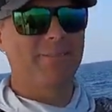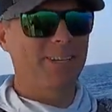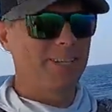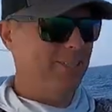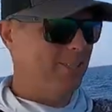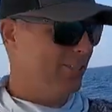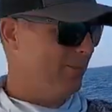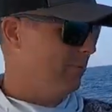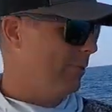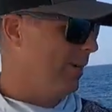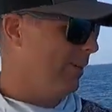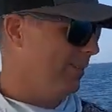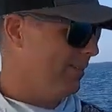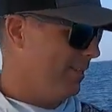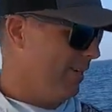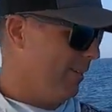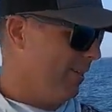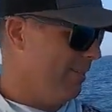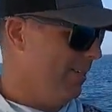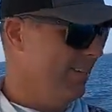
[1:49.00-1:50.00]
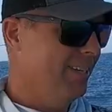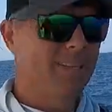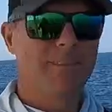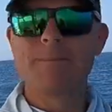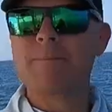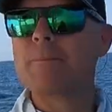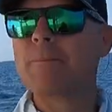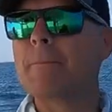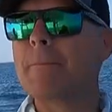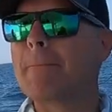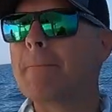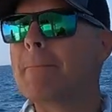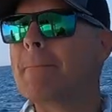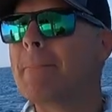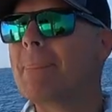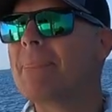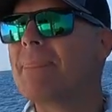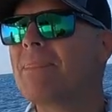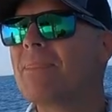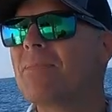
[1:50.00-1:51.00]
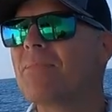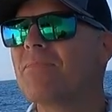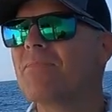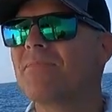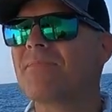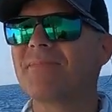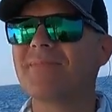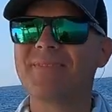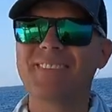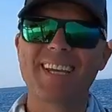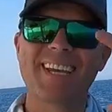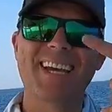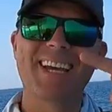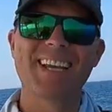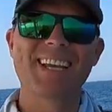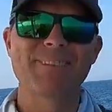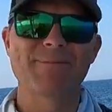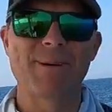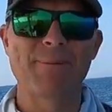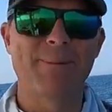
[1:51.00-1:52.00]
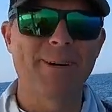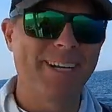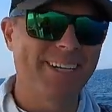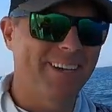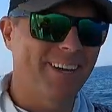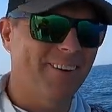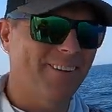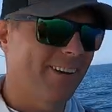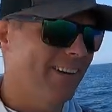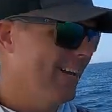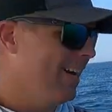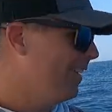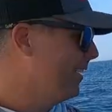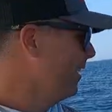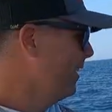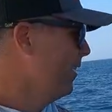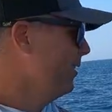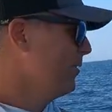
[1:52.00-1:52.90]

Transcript: fish as well, so. Yeah, that's my buddy calling right now.